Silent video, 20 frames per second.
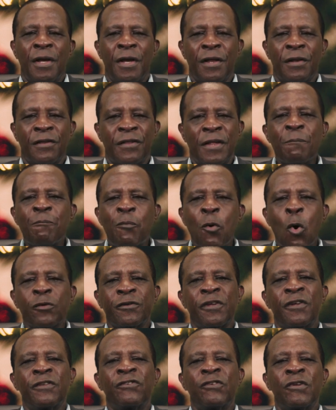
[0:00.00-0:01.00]
It is
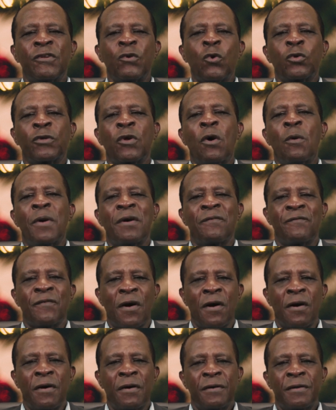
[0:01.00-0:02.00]
important to note,
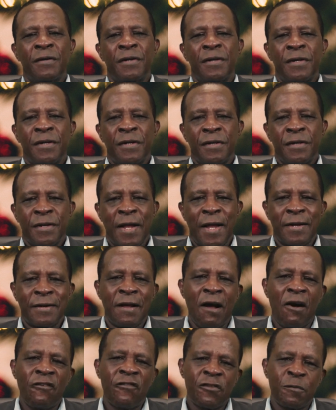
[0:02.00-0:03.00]
however,
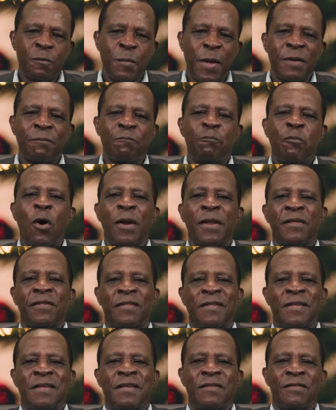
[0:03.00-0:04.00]
that government
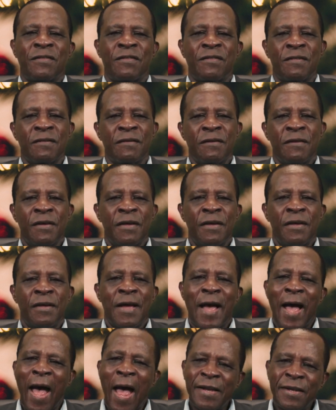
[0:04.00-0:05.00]
policies
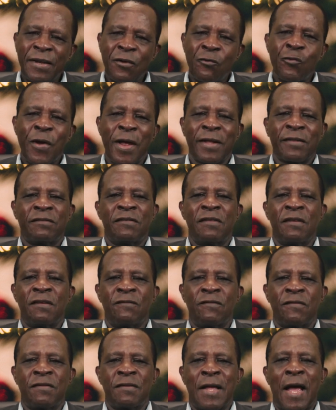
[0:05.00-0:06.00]
and
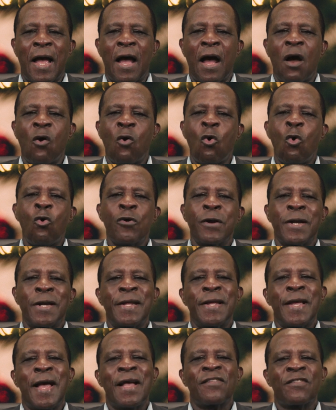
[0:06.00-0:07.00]
directives are
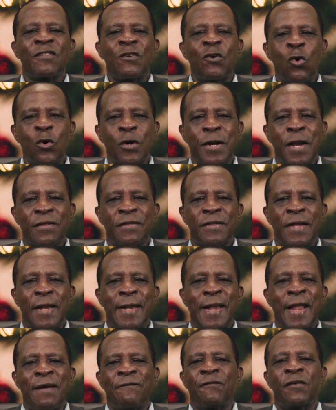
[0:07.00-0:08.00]
only as good as the
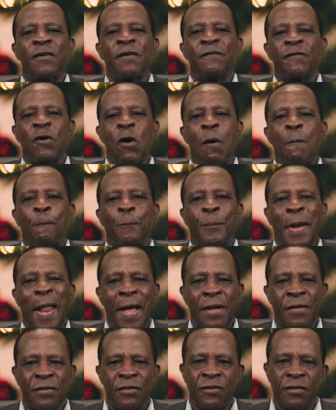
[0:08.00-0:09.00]
level of
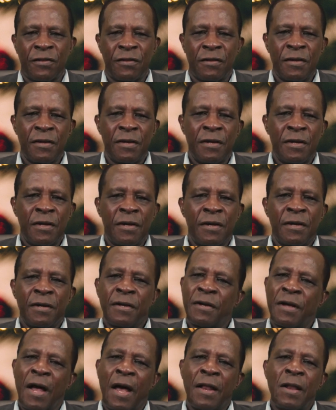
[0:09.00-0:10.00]
compliance
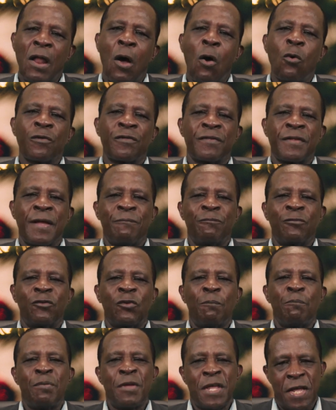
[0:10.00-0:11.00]
allows them
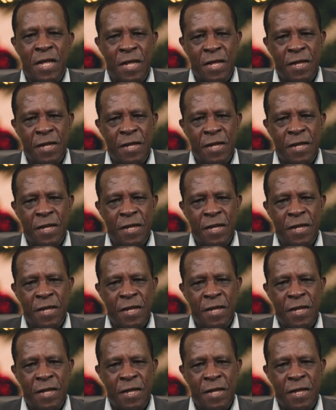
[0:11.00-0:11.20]
to be.